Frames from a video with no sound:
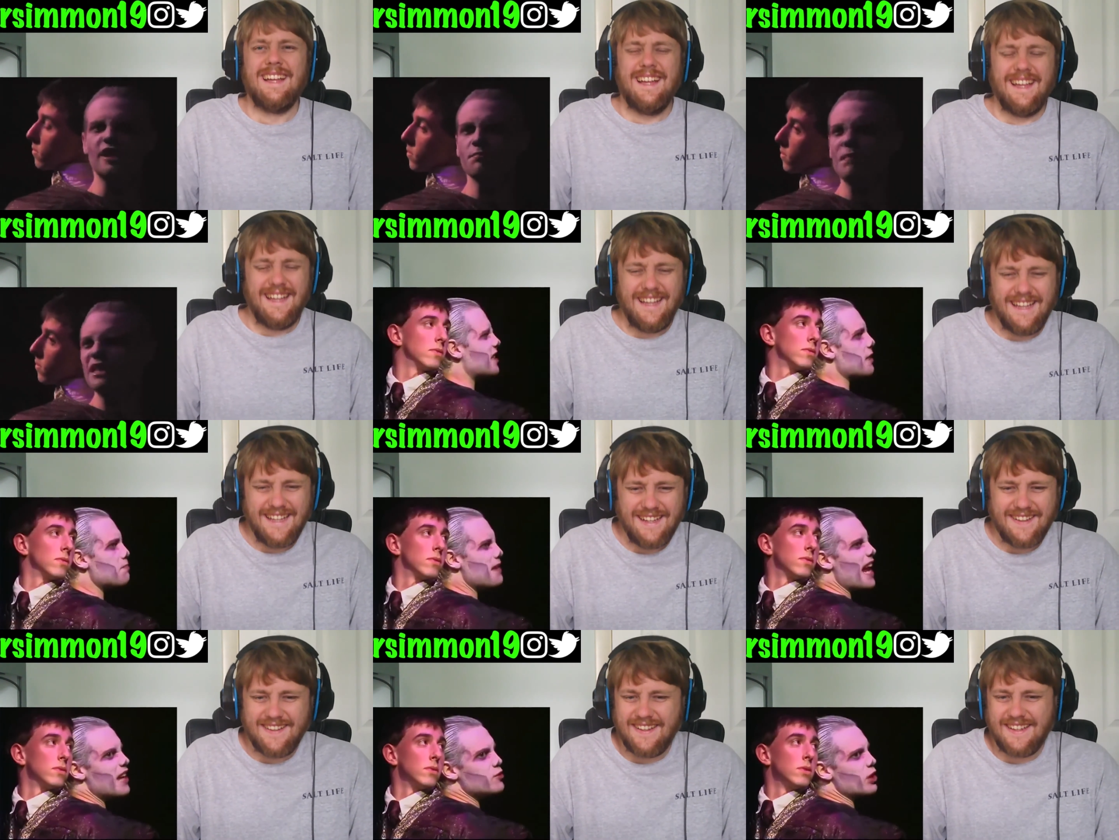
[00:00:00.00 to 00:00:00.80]
Speaker 1: Get me some
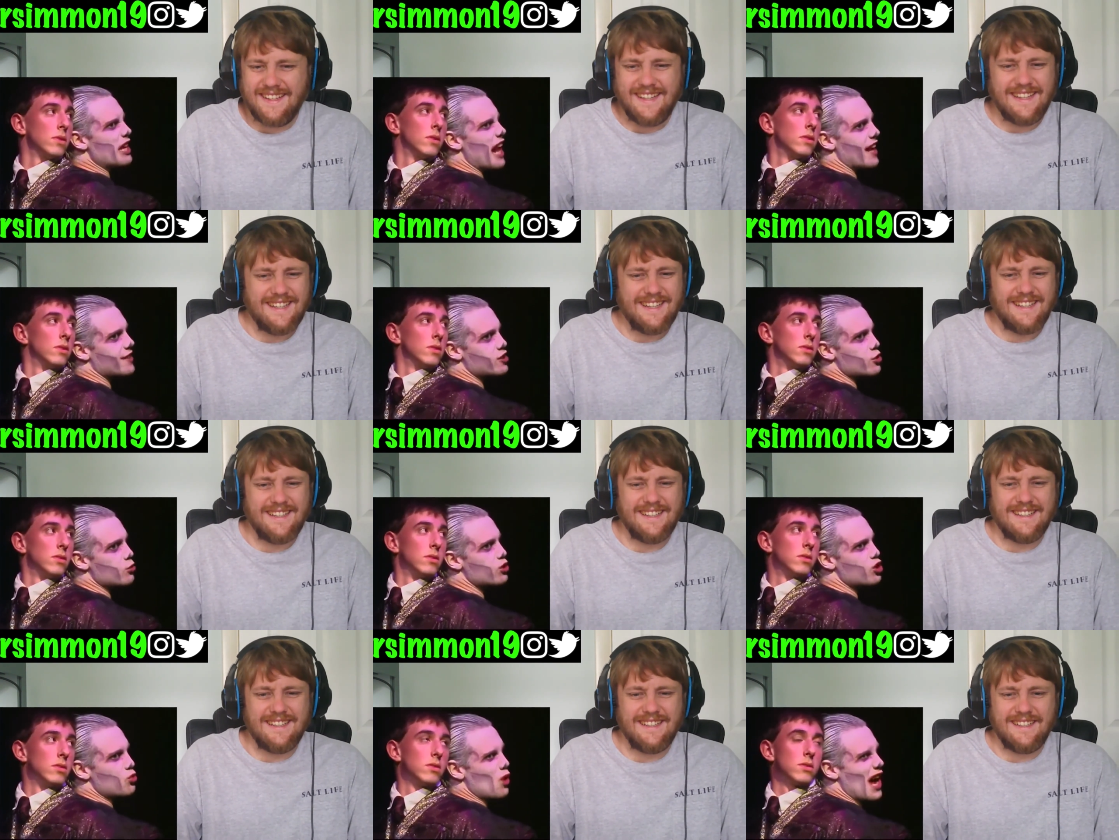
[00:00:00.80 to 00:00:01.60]
Nasonex, you
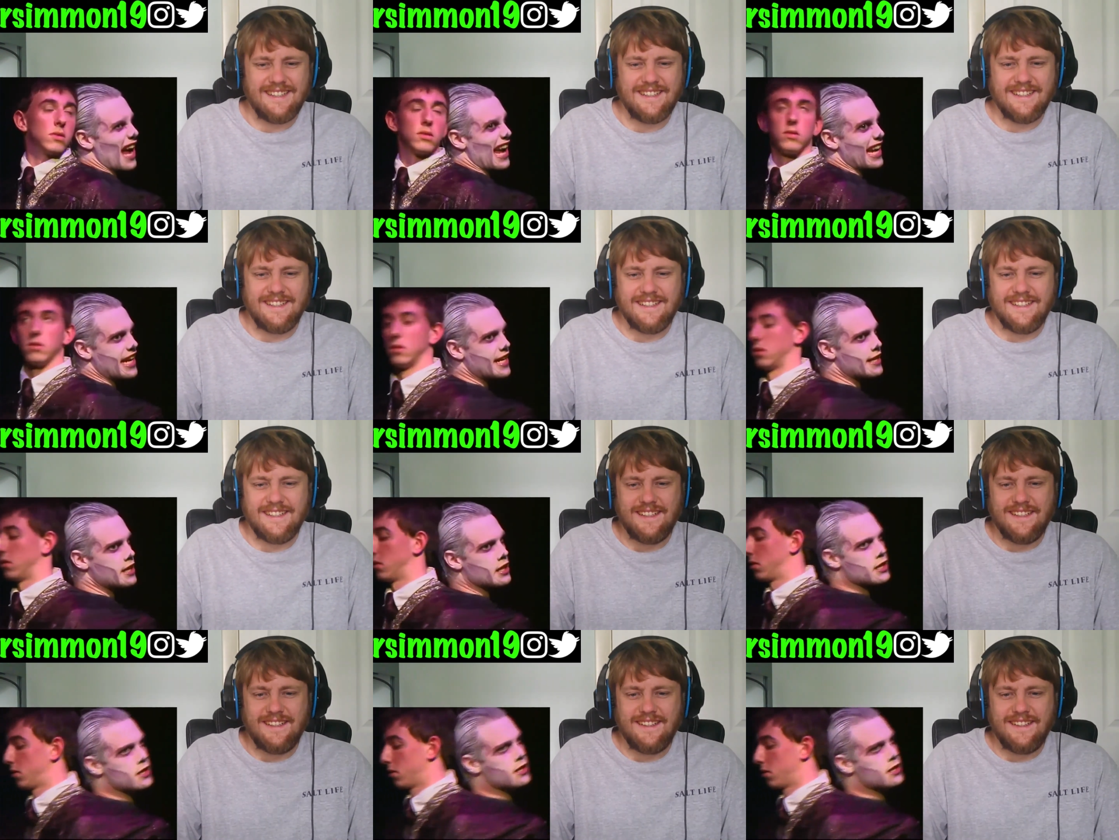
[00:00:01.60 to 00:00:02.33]
swine.